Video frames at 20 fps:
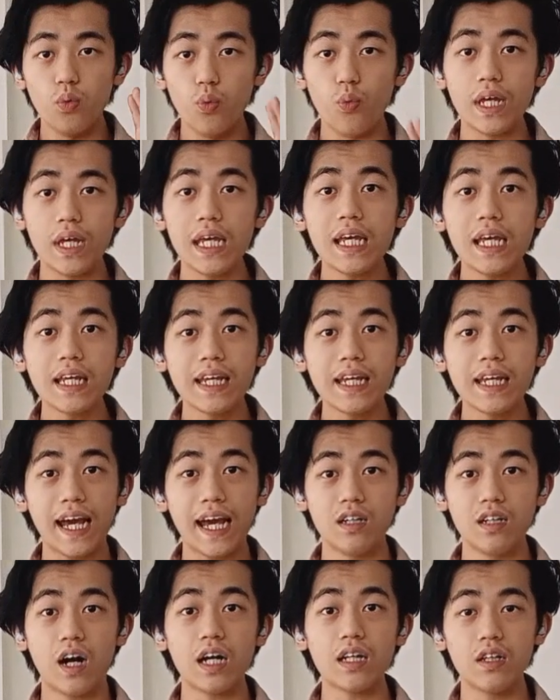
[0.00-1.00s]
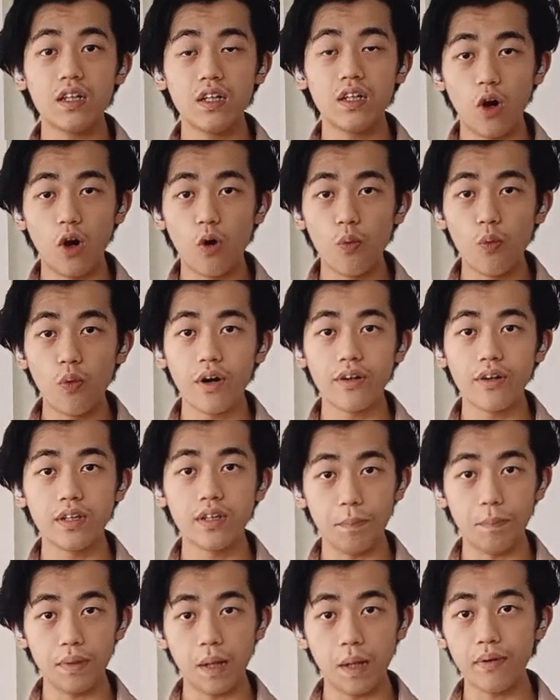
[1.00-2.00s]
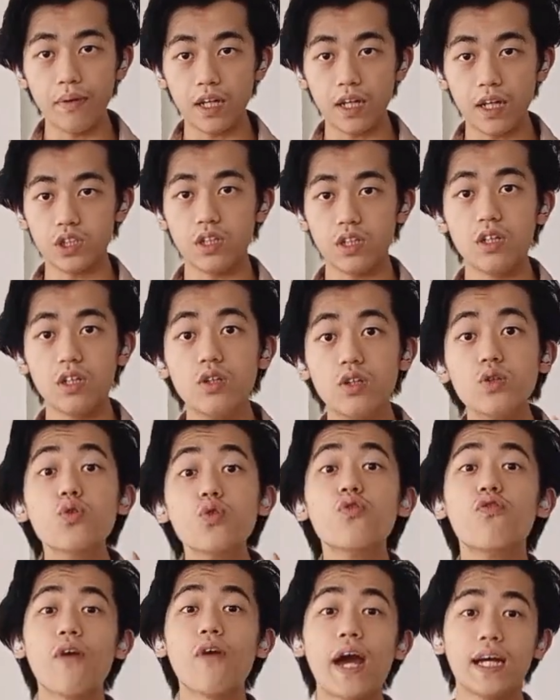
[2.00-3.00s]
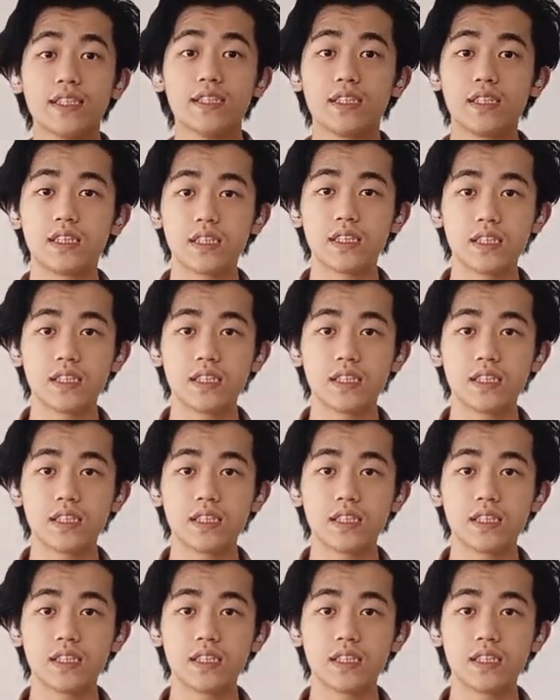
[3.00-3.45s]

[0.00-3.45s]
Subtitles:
we cannot lower the blood pressure too fast.